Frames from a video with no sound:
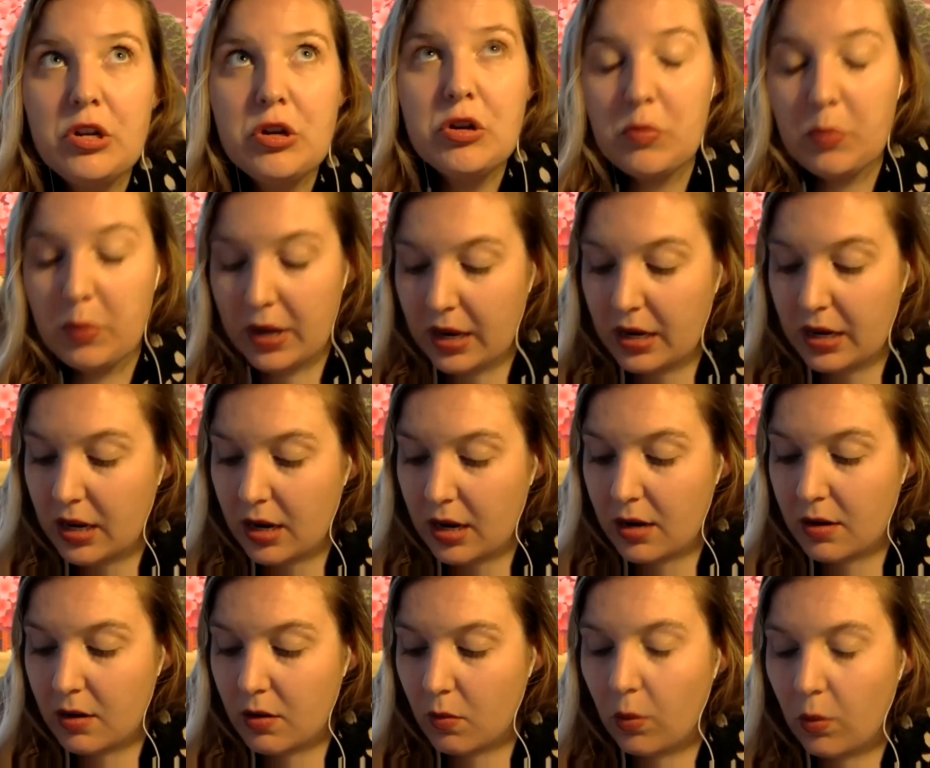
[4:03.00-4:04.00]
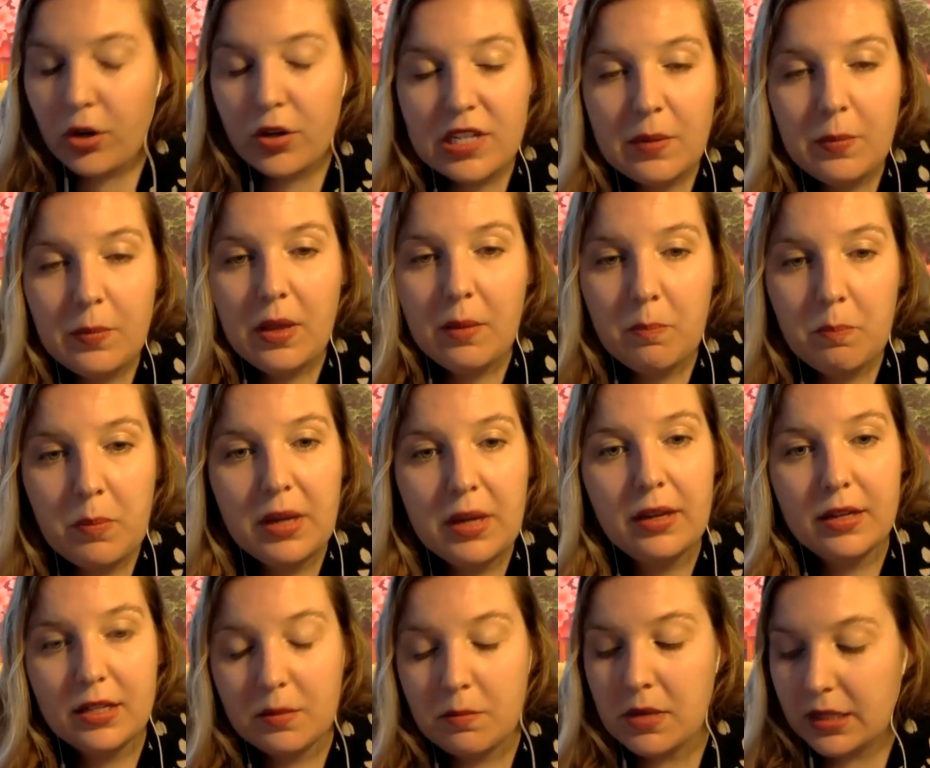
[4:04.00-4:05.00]
your opinion, what are some of the
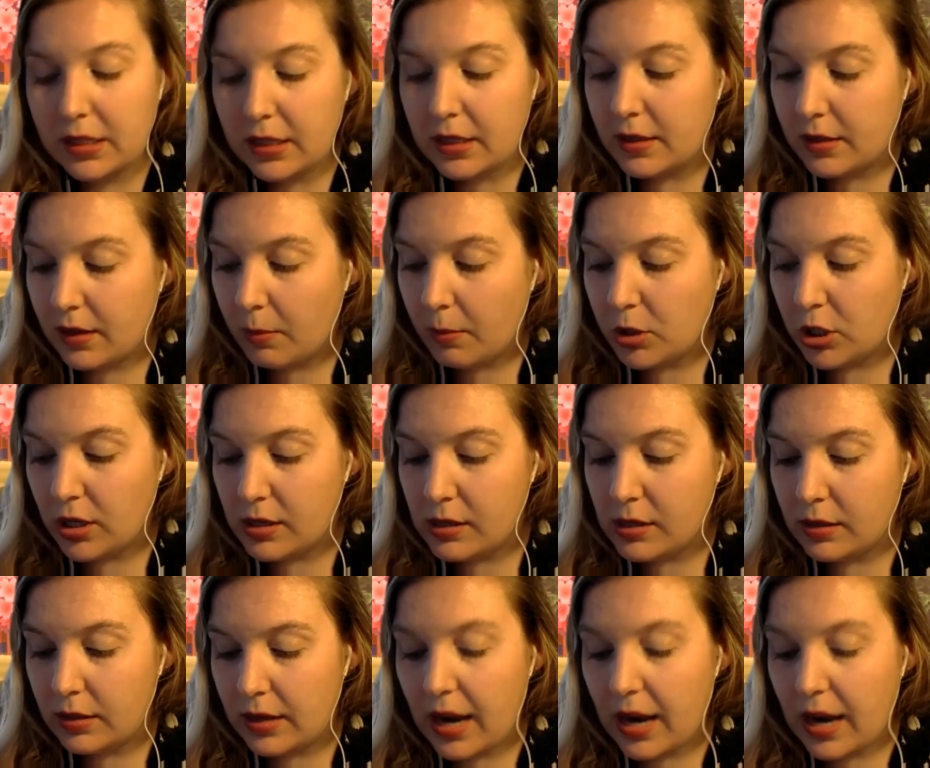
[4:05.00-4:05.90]
biggest misconceptions